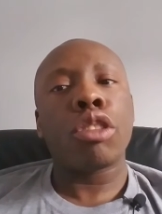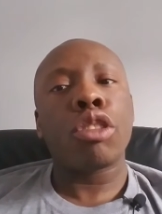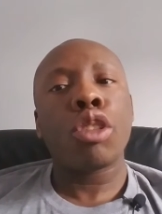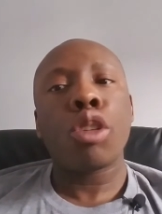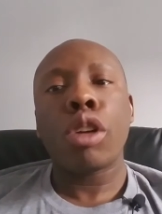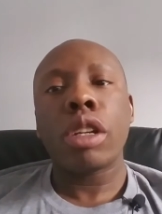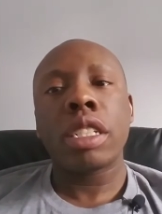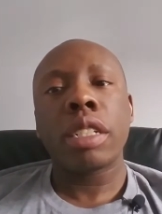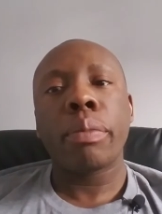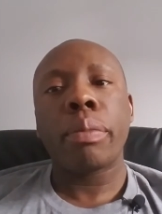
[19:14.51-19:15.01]

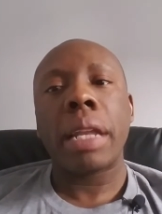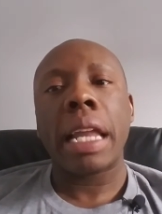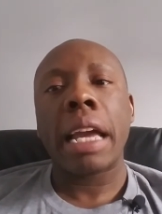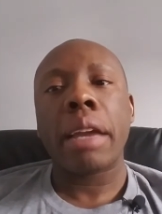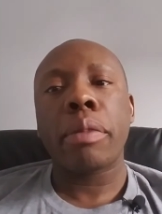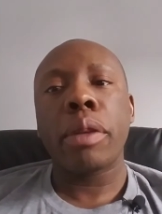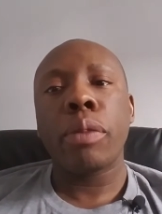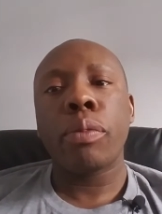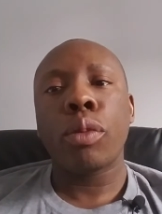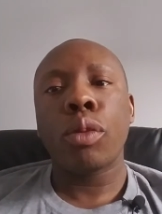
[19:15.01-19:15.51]
tossing
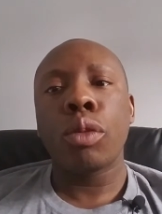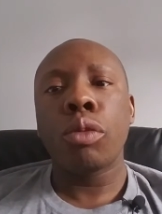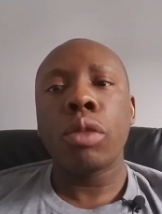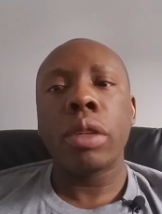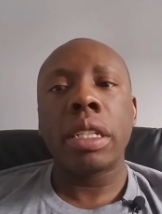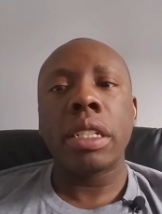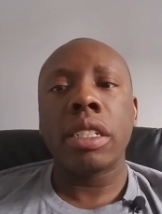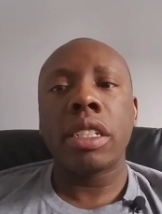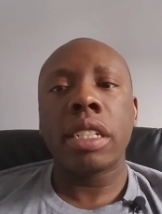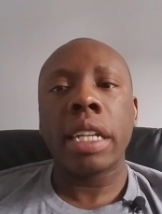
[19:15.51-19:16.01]
black
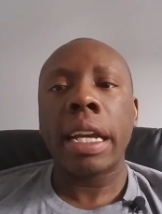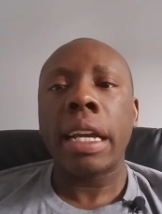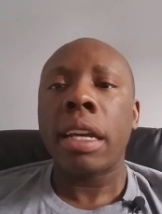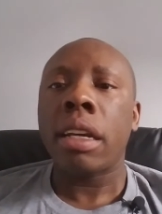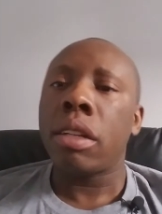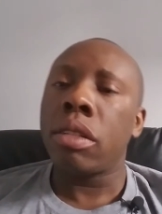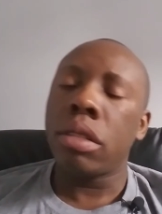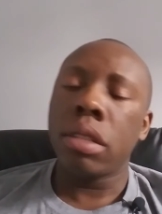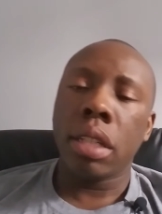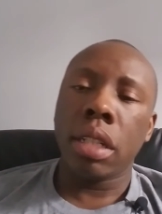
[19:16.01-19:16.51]
people in
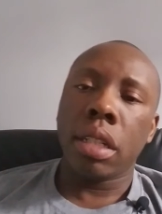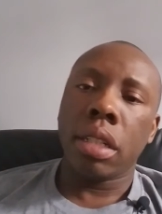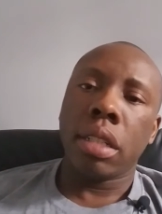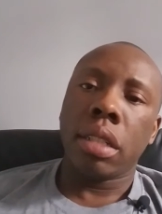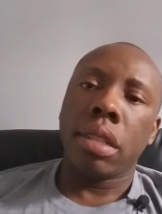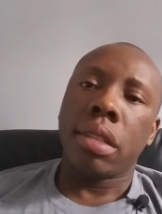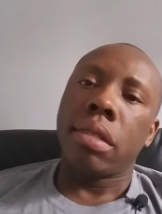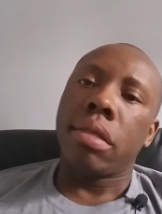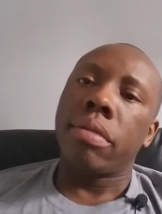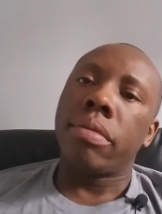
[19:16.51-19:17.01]
jail,
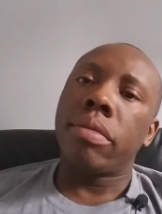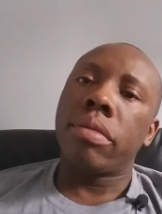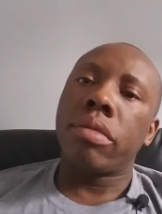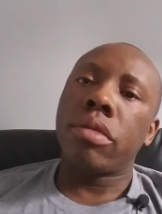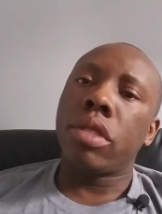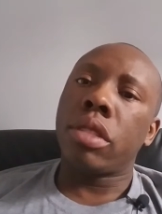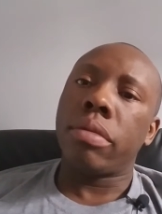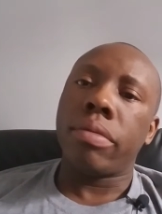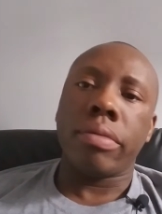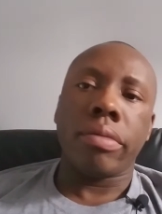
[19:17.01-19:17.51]

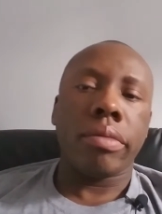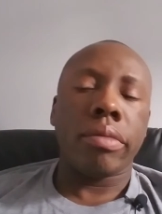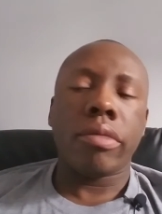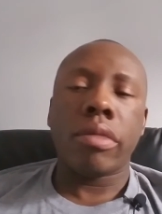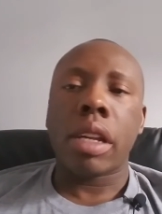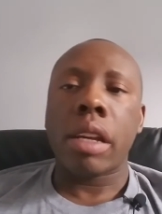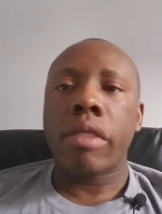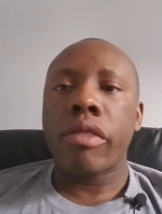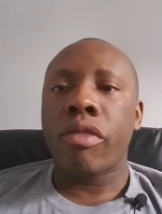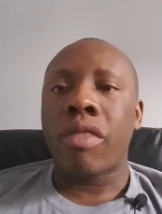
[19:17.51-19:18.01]

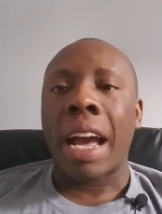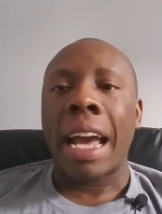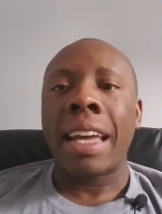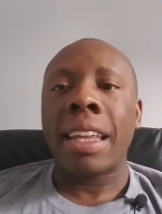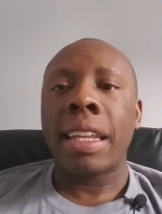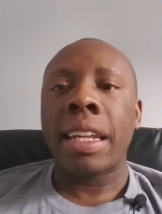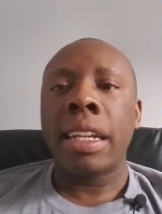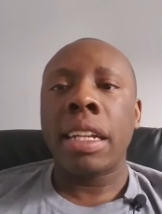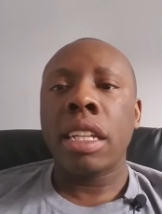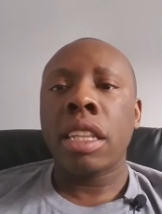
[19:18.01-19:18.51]

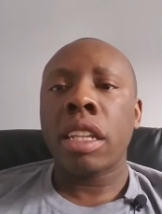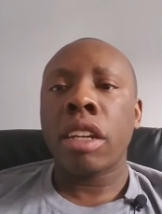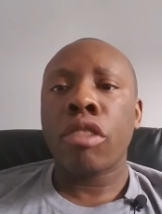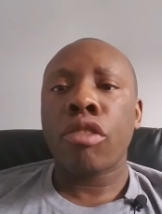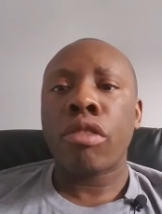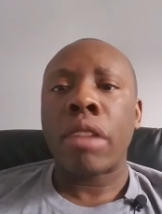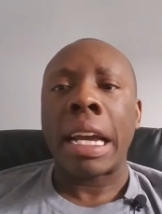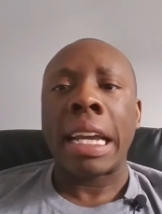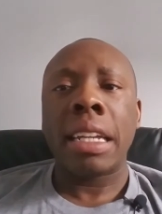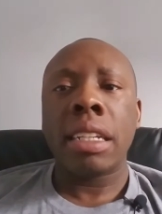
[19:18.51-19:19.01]
violating
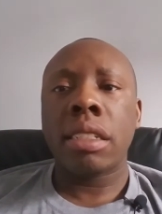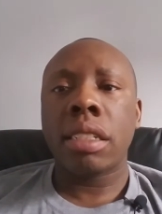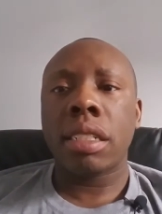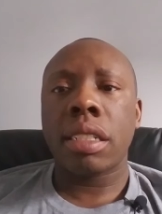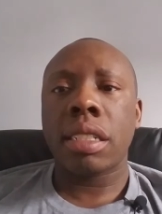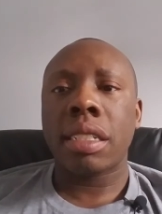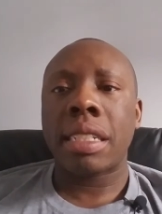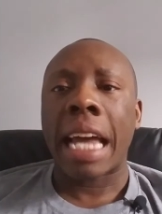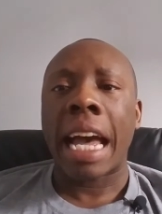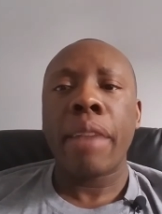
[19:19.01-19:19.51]
their rights,
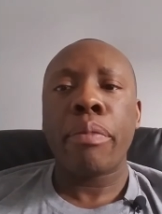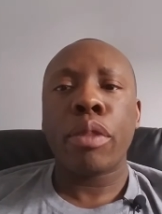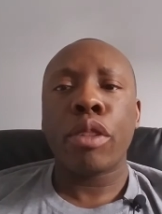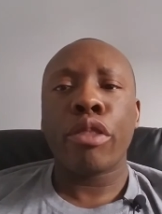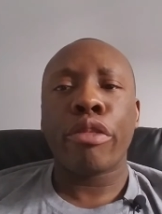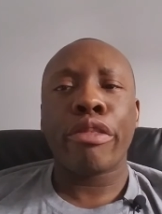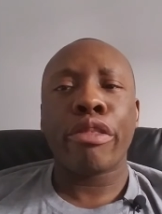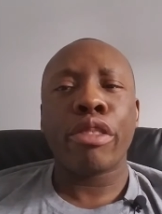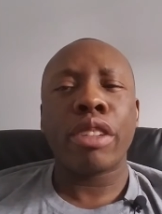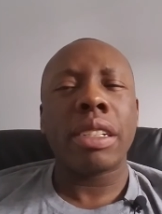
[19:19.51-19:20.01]

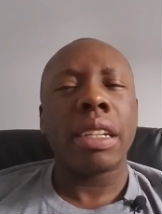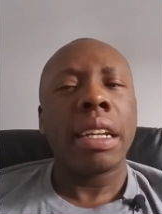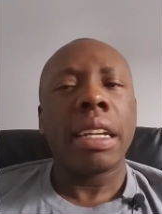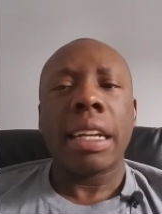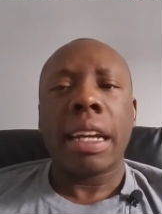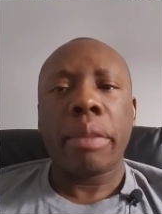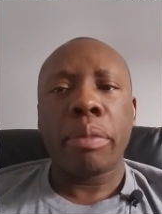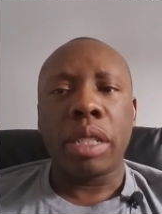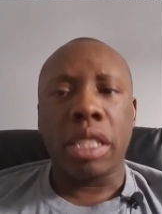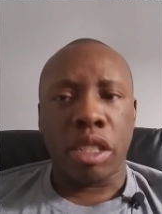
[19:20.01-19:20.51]
stopping for.
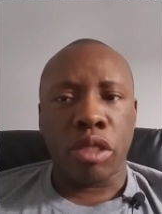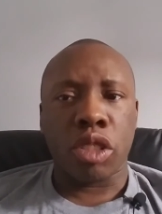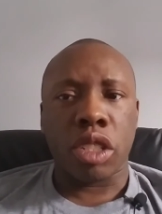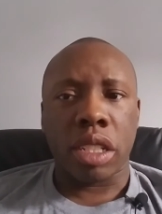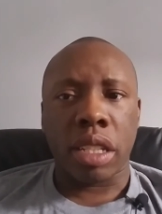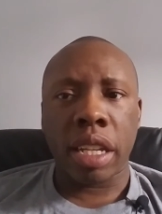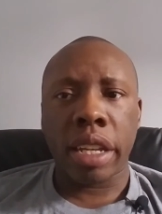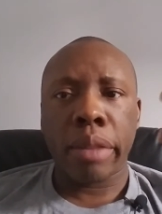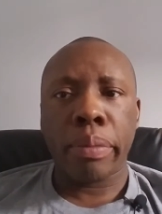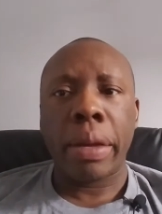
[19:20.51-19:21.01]
I mean,
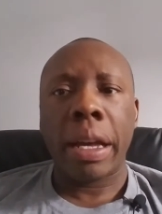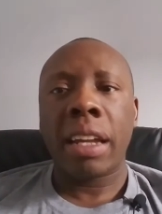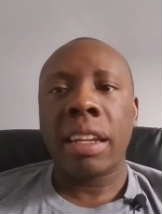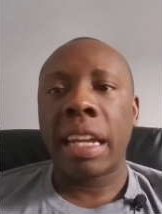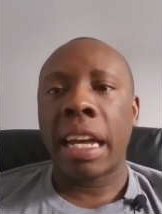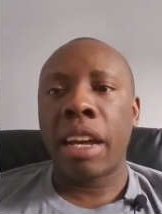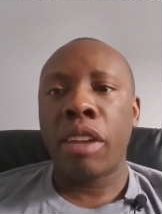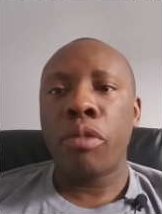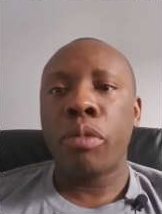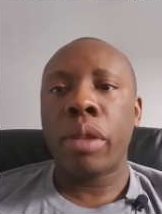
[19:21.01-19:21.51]
seriously, think
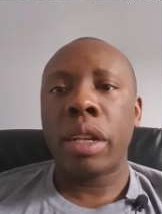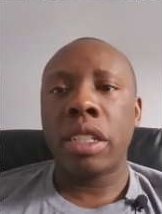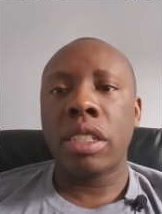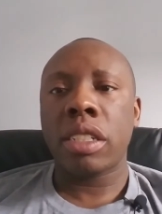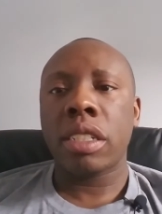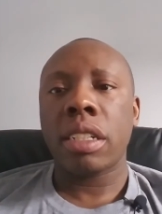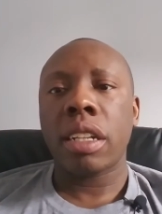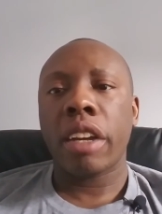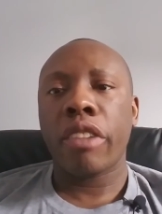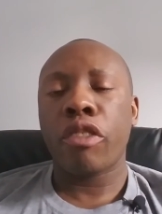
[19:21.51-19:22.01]
about how
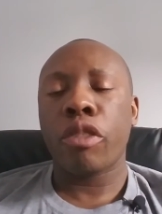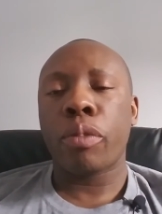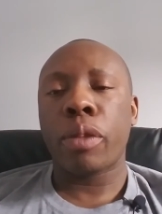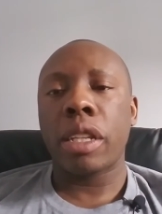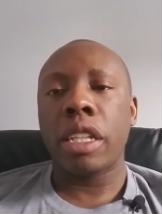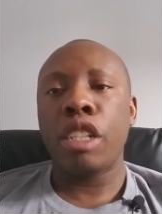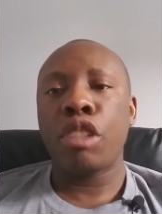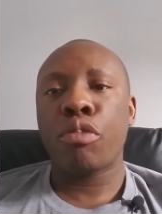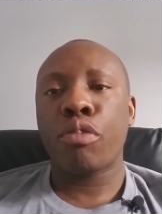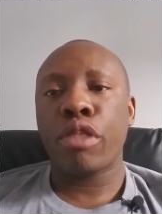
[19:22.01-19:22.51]
much of a
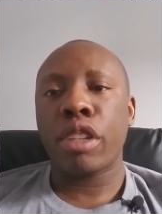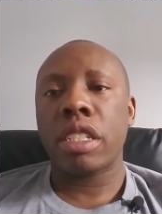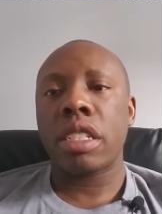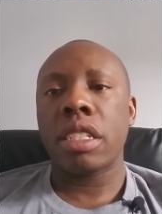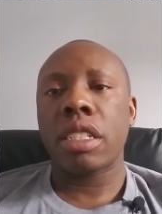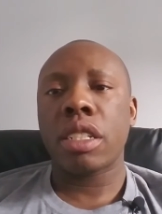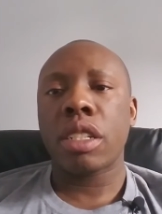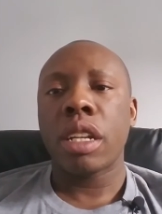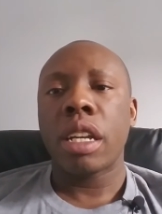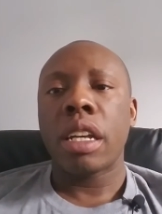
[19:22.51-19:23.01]
police
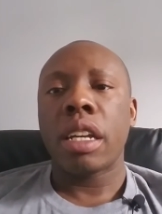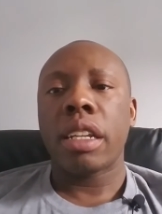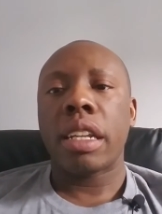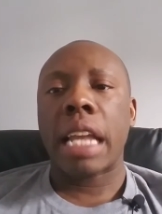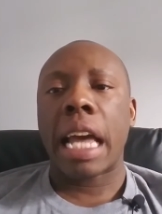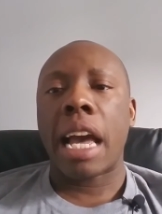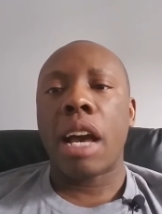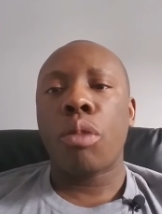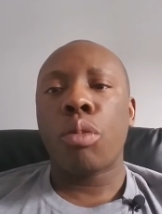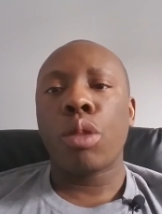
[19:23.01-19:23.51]
presence
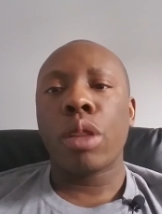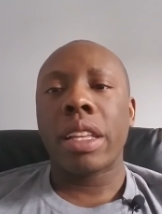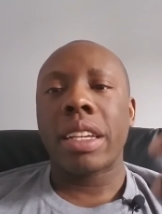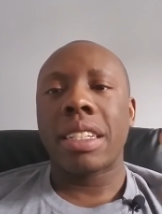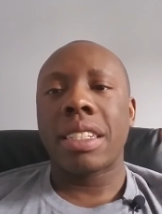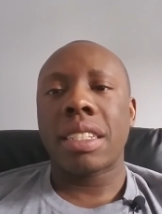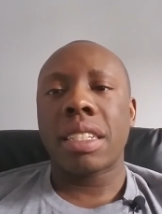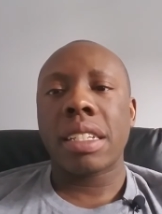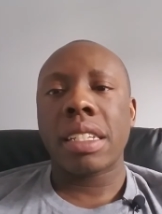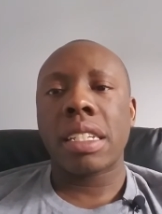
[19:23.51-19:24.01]
now will
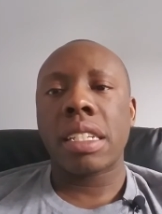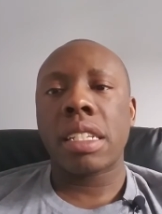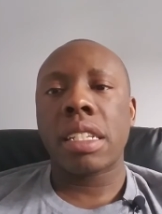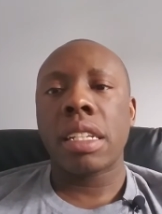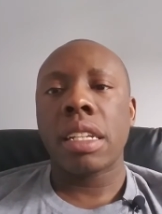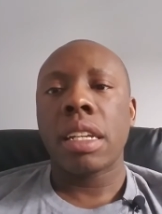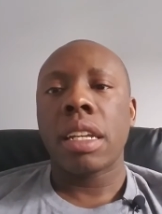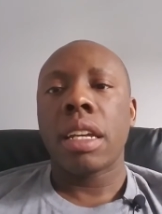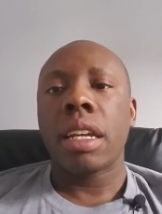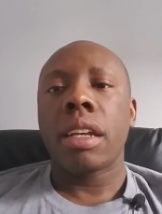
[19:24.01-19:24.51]

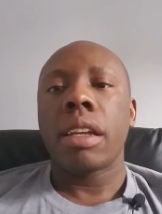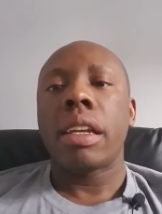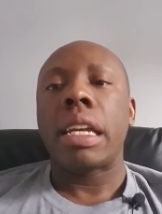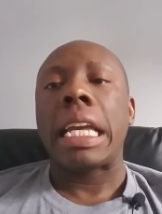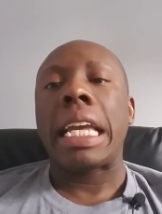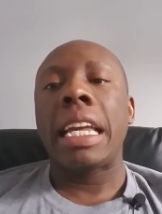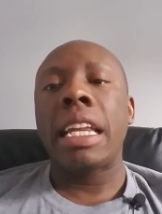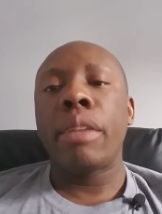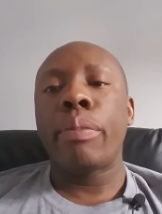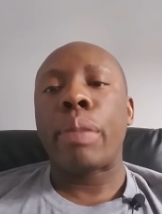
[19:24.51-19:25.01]
exist
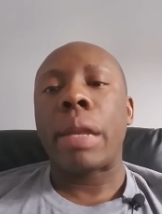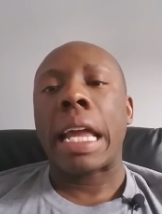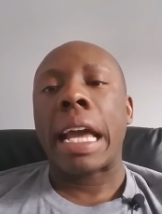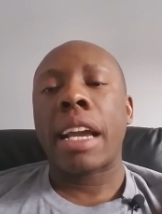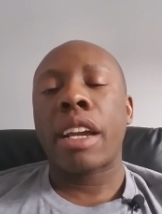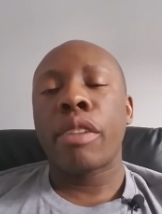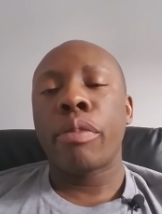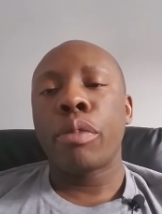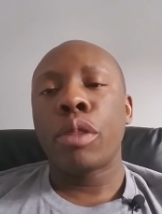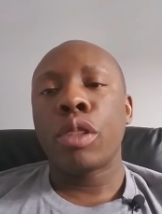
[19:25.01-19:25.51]
in
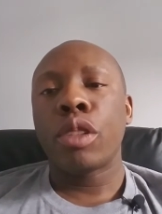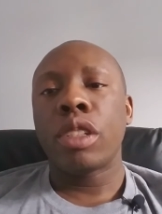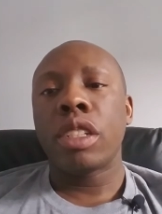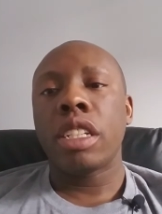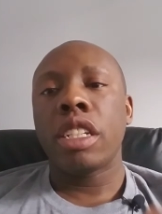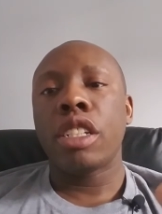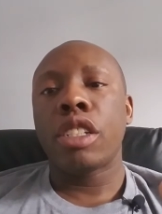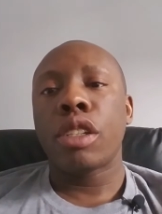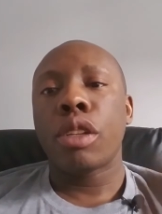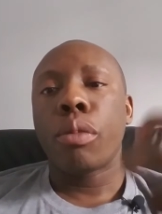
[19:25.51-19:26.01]
black
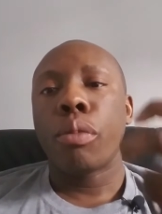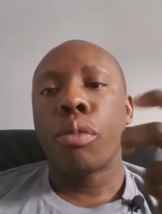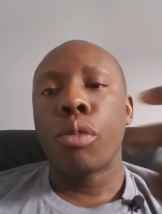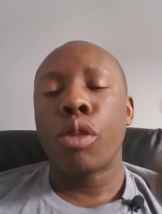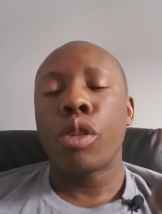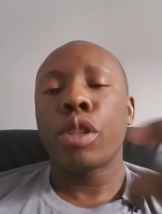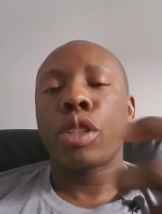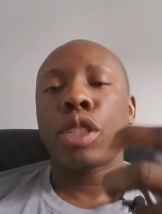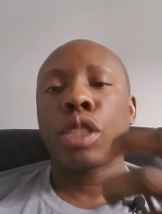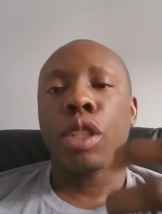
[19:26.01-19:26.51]
communities
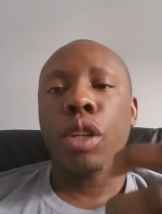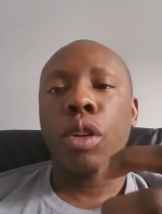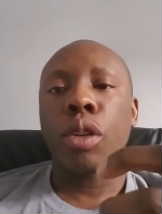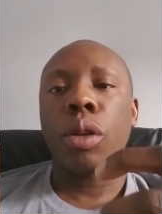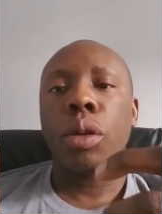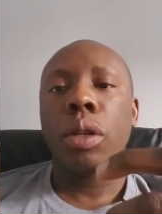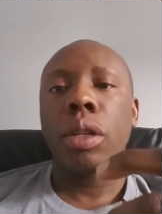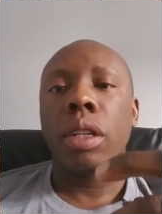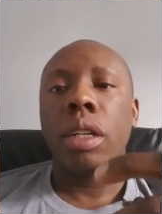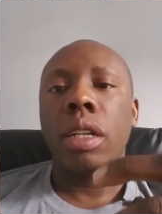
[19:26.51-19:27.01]
more
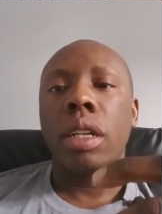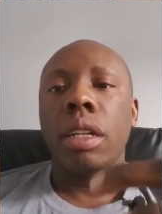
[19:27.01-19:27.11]
so